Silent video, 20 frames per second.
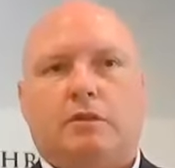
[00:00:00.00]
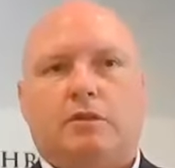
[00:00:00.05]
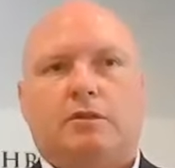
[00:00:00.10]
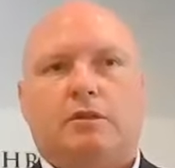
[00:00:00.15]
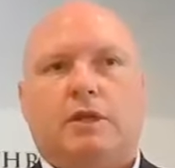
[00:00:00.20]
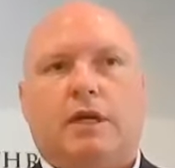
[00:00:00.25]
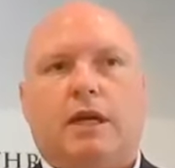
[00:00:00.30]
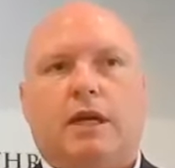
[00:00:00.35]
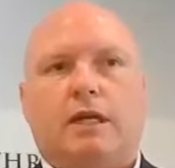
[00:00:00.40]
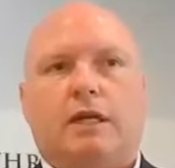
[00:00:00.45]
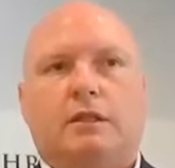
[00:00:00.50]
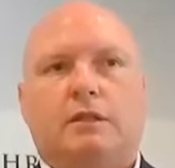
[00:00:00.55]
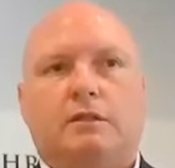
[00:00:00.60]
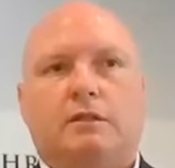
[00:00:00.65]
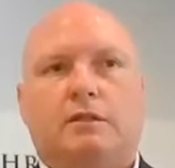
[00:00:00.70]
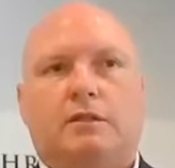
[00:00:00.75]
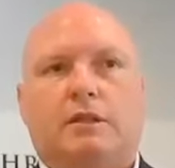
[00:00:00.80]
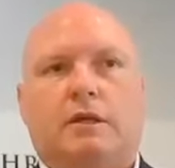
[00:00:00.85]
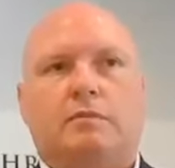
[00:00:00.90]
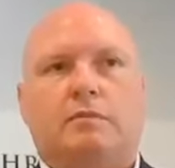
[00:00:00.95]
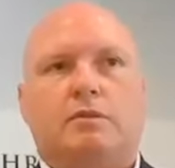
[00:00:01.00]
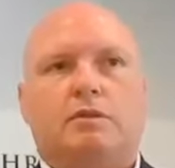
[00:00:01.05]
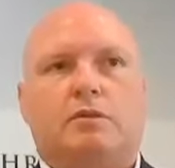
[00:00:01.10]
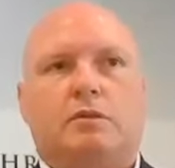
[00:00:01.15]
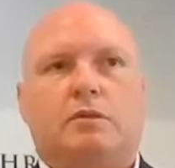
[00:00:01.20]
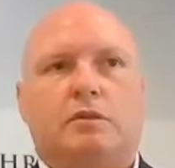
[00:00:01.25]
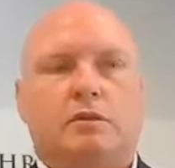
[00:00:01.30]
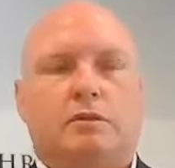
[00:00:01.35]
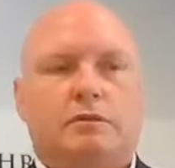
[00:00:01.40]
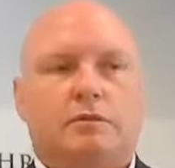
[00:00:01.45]
creating some
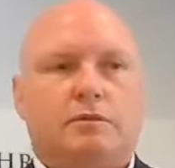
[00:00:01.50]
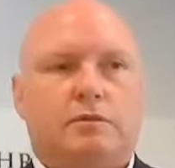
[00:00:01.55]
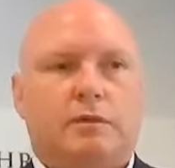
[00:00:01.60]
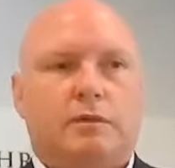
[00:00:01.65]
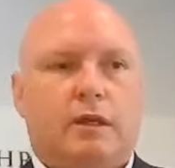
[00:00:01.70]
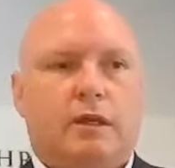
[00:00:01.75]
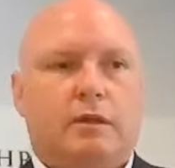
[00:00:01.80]
sort of